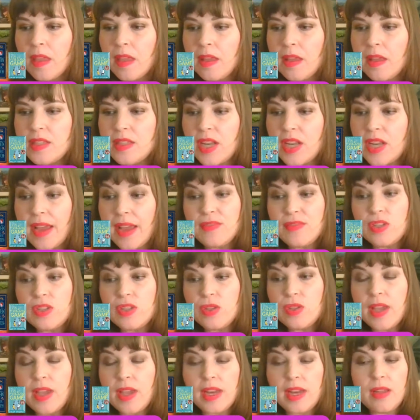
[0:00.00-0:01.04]
Did I have to do
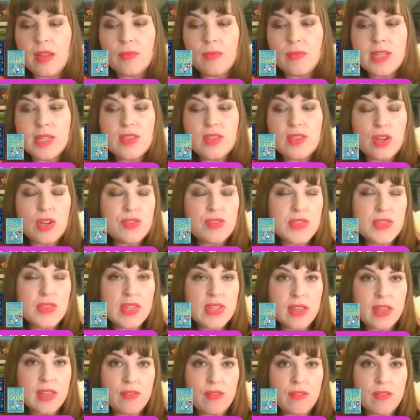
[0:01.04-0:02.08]
any research for
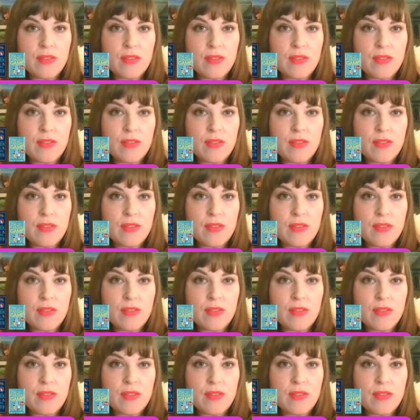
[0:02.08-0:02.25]
second